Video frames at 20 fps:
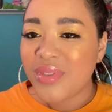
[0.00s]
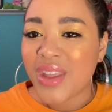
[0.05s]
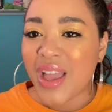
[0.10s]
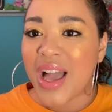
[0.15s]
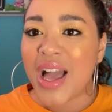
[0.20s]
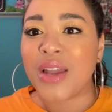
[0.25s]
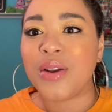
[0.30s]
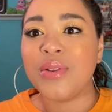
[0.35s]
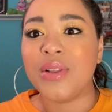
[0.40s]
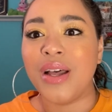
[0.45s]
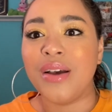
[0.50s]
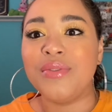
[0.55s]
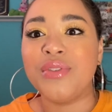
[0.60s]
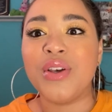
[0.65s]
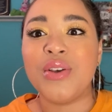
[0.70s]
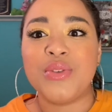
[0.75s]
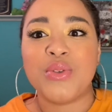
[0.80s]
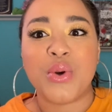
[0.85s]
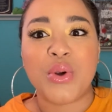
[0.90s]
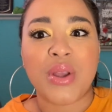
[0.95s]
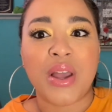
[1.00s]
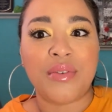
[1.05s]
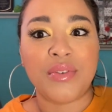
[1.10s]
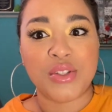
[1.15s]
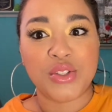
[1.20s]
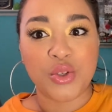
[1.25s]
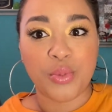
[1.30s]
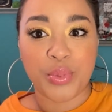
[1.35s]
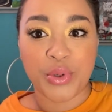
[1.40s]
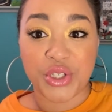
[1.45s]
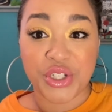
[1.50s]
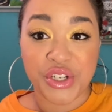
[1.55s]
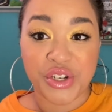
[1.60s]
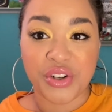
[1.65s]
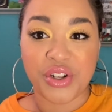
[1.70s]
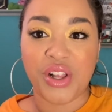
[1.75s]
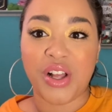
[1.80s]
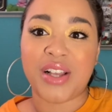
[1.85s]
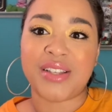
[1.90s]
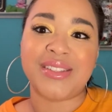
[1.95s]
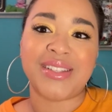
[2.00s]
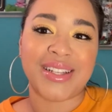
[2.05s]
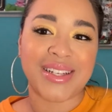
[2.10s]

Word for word: I don't love those, or you have a super sheer gloss